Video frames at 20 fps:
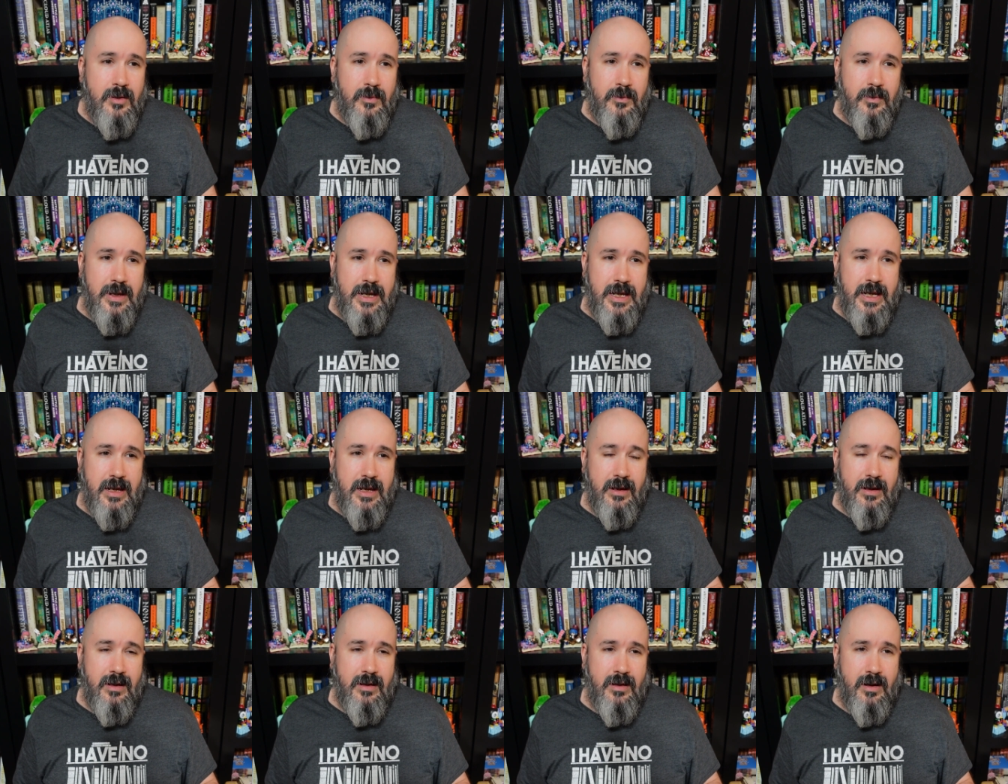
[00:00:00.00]

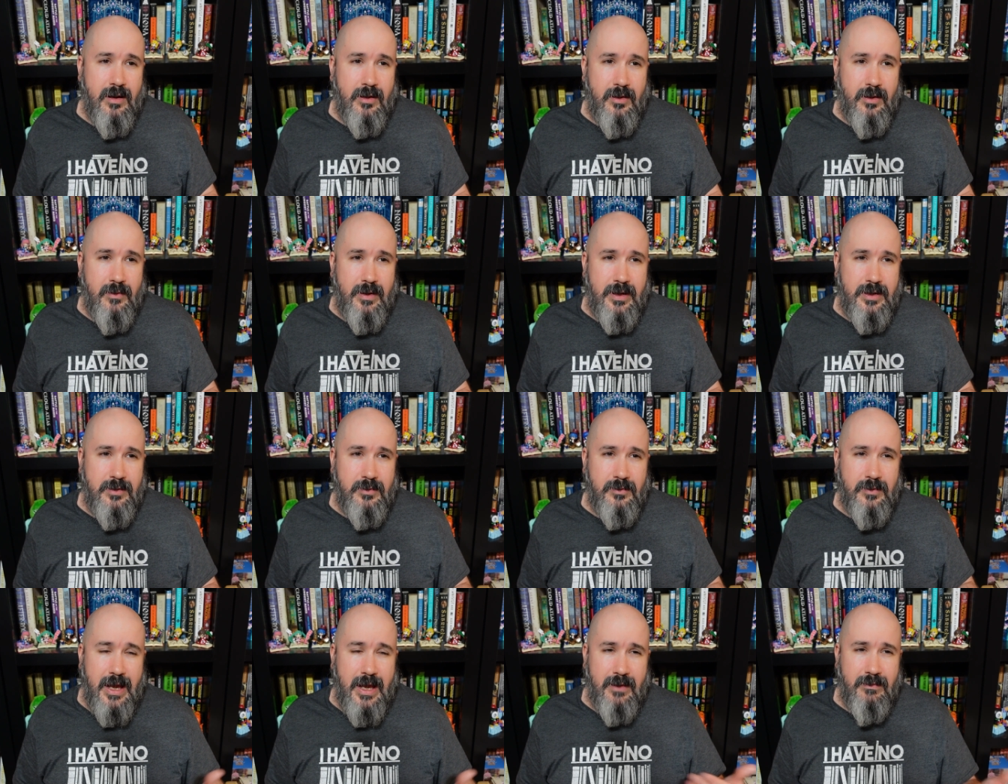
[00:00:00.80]
We are going
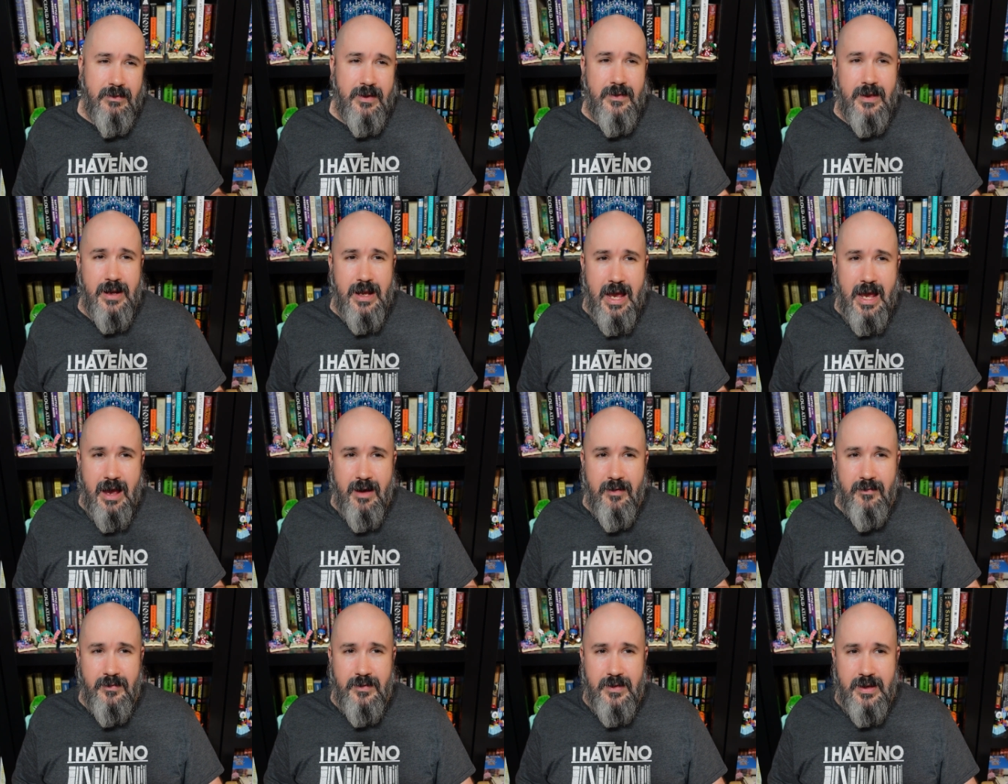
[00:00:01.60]
to likely then
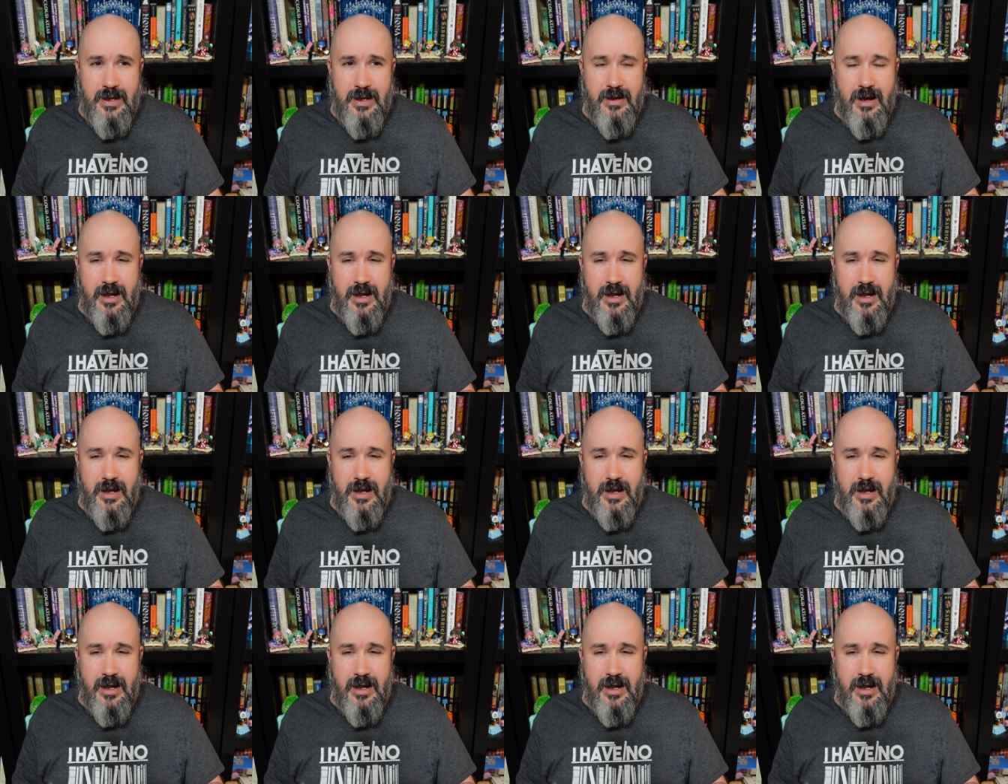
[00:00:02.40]
have the